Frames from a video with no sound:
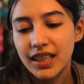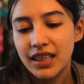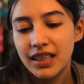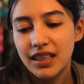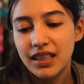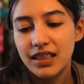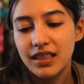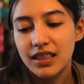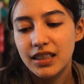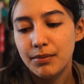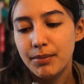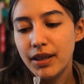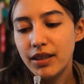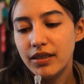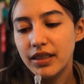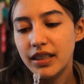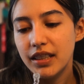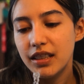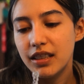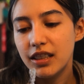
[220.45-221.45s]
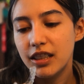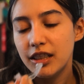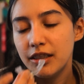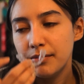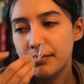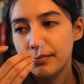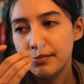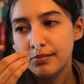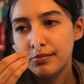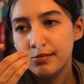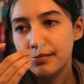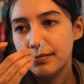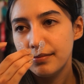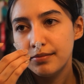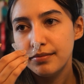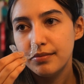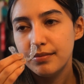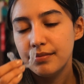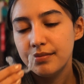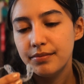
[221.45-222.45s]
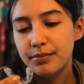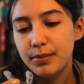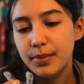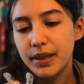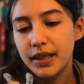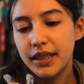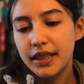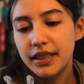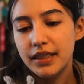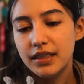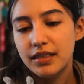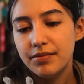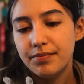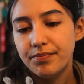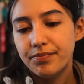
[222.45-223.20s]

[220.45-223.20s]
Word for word: It doesn't smell either, but